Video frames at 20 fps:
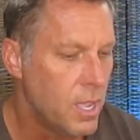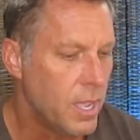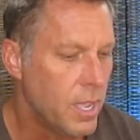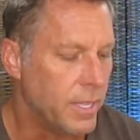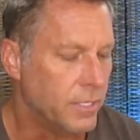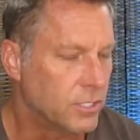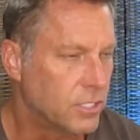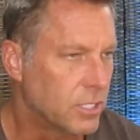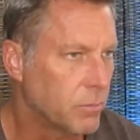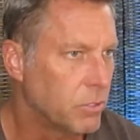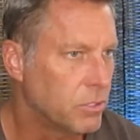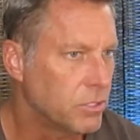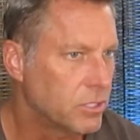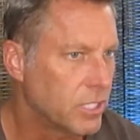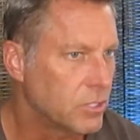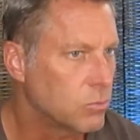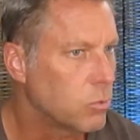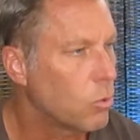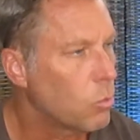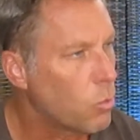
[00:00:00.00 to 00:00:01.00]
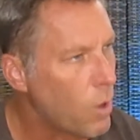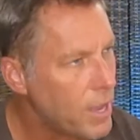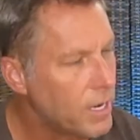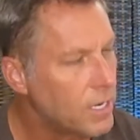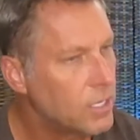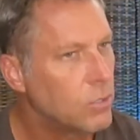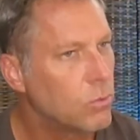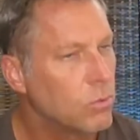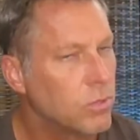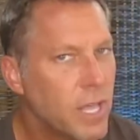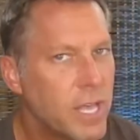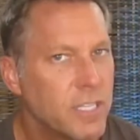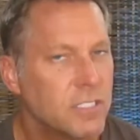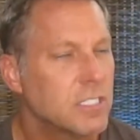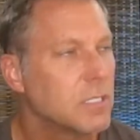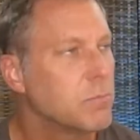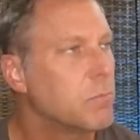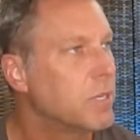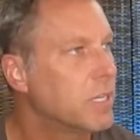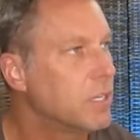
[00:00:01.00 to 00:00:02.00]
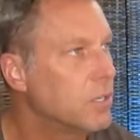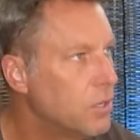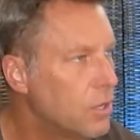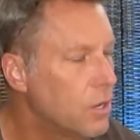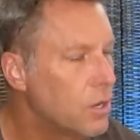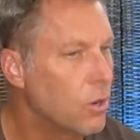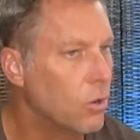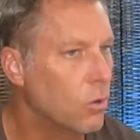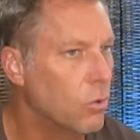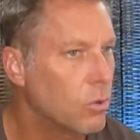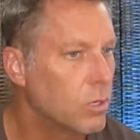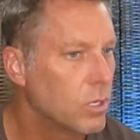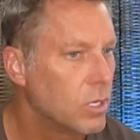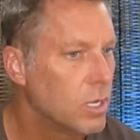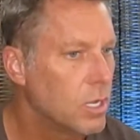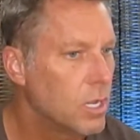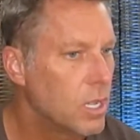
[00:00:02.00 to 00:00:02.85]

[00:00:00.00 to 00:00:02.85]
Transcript: and someone says, well, why didn't you let somebody know